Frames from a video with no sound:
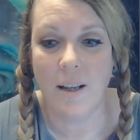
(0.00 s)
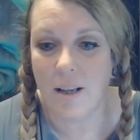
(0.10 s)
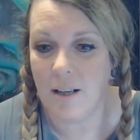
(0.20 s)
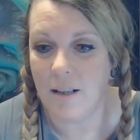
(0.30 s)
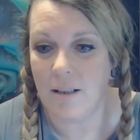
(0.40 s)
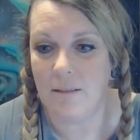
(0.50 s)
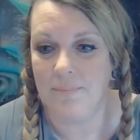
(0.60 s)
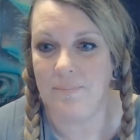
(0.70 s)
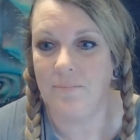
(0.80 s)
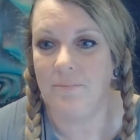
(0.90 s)

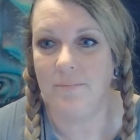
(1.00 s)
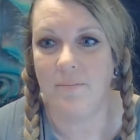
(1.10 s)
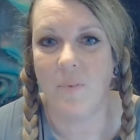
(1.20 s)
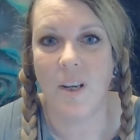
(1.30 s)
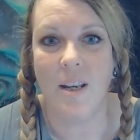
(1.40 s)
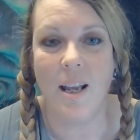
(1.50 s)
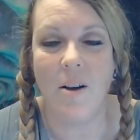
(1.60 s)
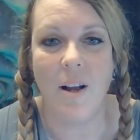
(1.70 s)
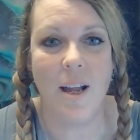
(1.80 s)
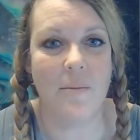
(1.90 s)

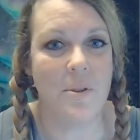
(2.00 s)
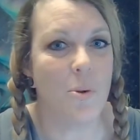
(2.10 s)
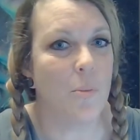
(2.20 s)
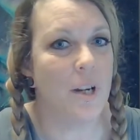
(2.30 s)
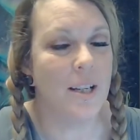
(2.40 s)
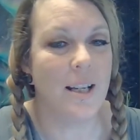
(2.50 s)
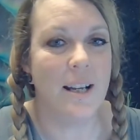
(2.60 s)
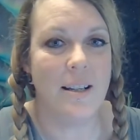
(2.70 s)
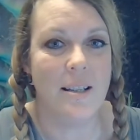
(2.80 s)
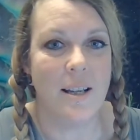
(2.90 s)
Now I have so many
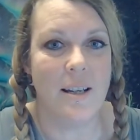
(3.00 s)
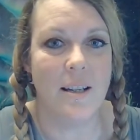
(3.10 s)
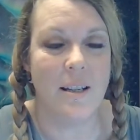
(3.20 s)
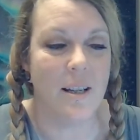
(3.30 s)
decks that